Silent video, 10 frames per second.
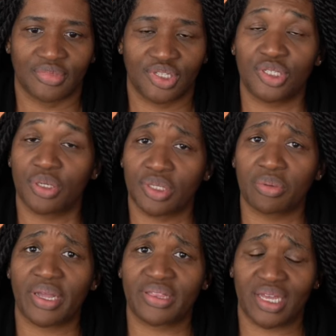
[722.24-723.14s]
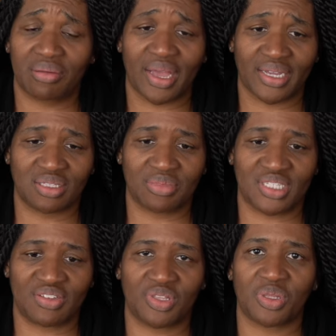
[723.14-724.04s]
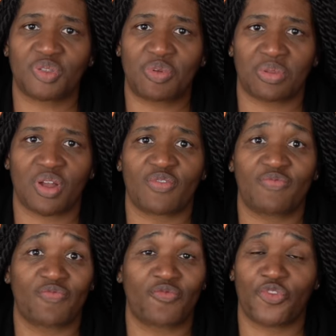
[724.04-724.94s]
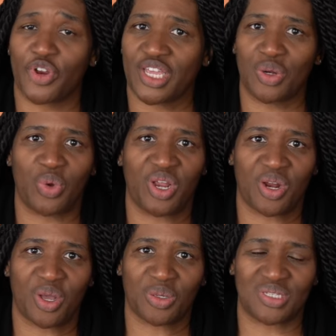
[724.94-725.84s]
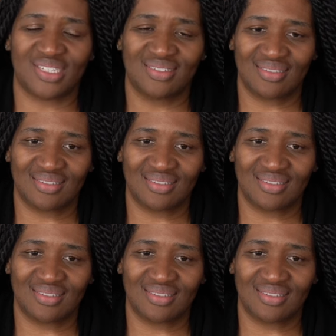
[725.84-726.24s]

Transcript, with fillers: You're doing the right thing, Maximus, even though those people are freaking weirdos.